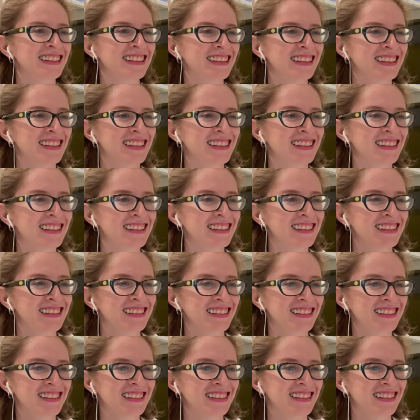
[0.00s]

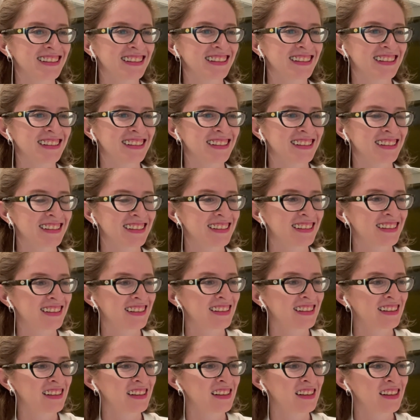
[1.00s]

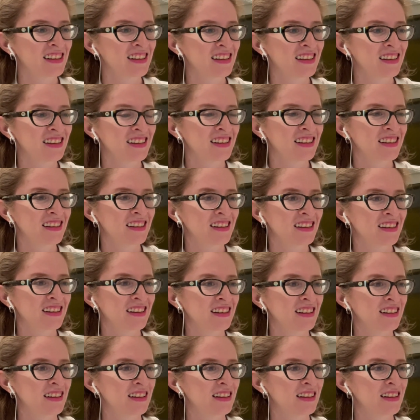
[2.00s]

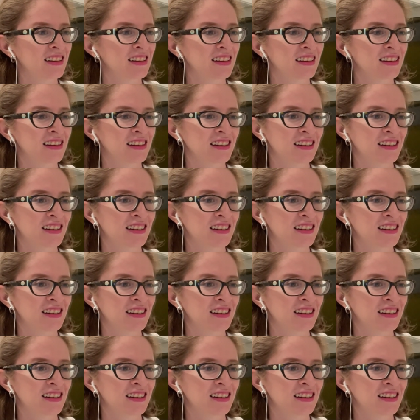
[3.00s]
Nobody speaks.